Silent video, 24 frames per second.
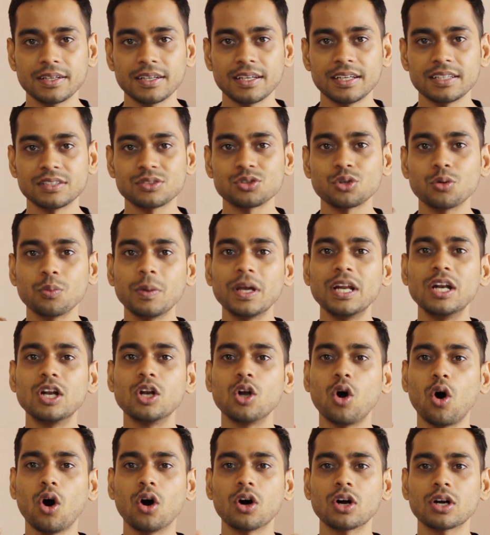It should be
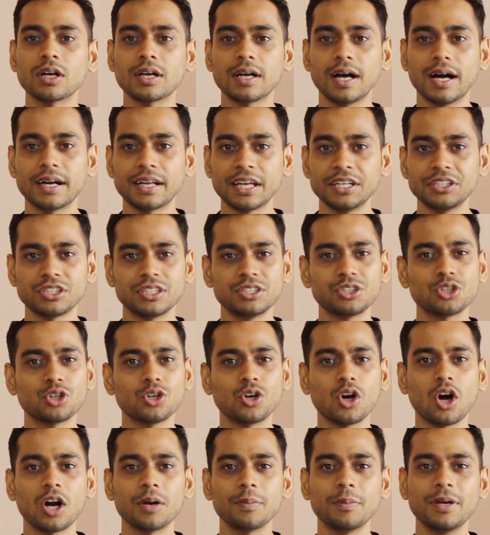long attention. It should
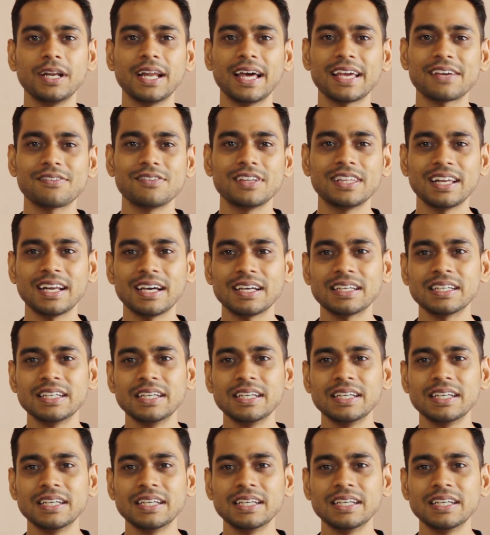not be like within